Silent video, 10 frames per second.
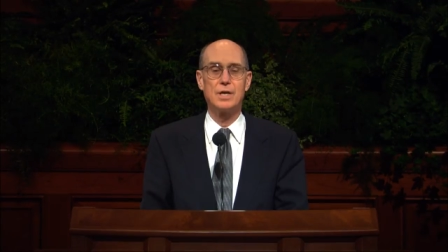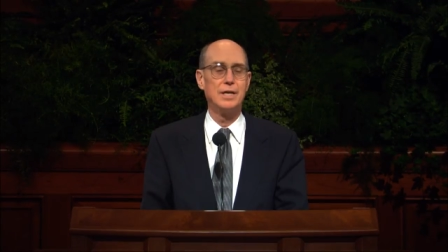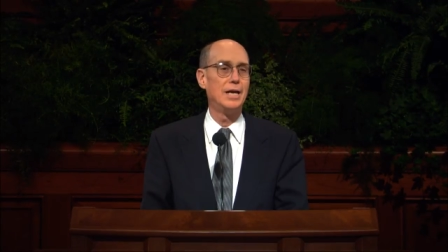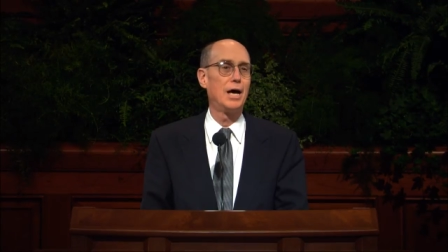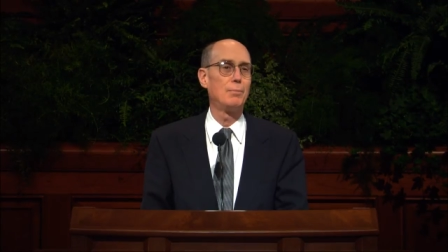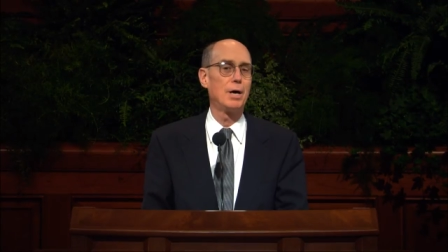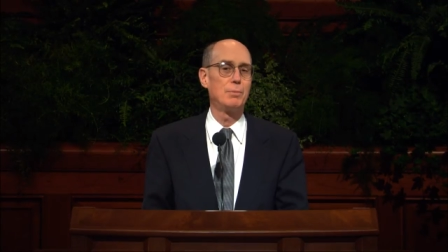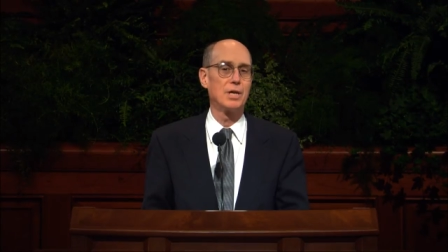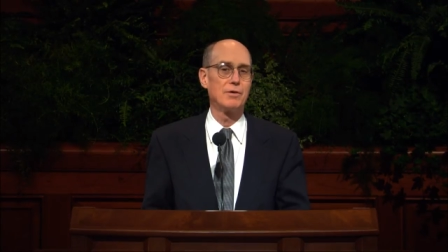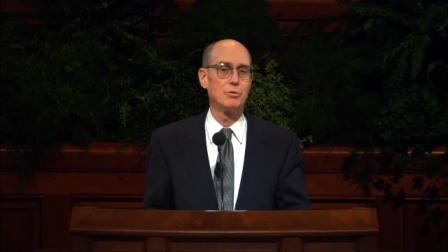And now, my
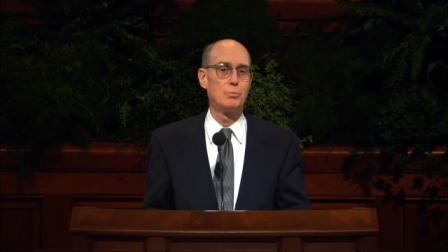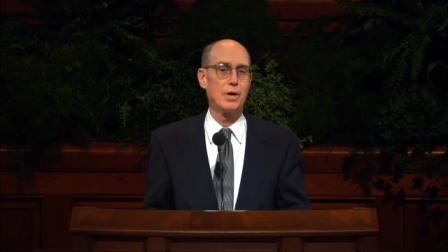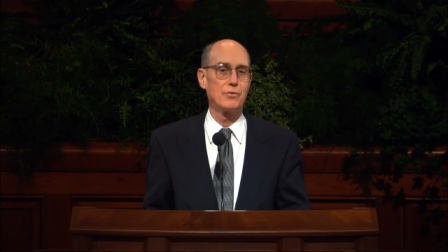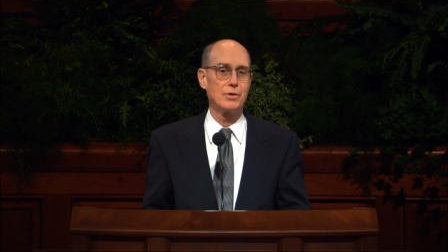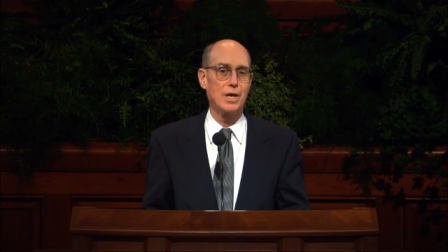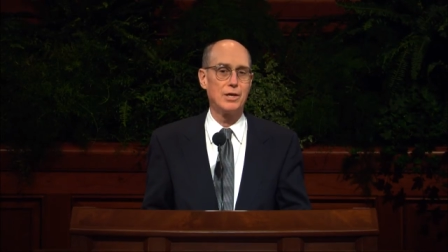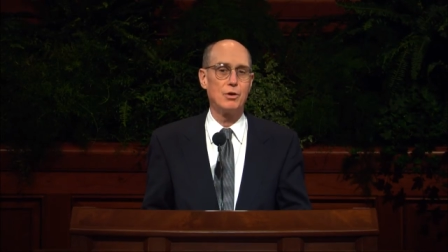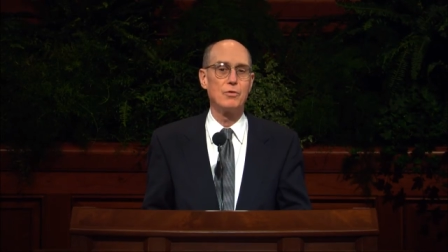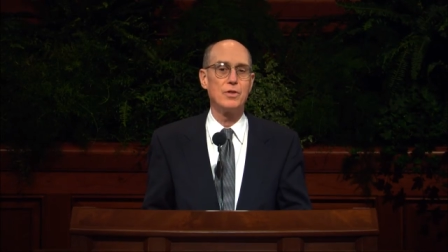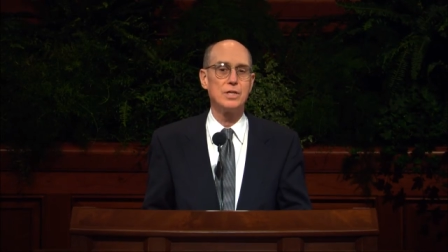beloved brethren, I
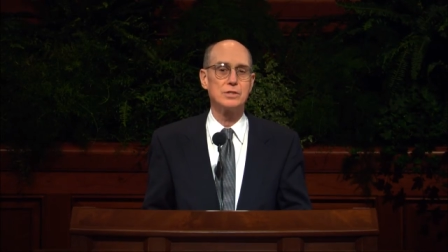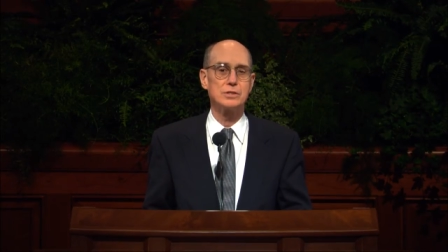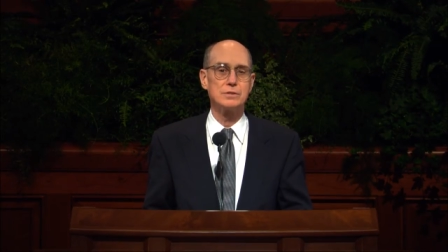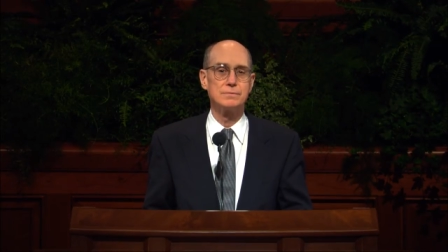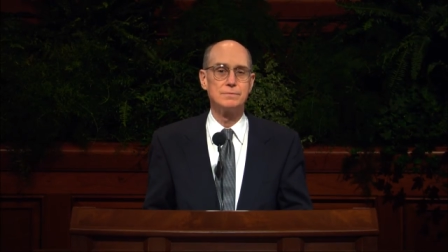know this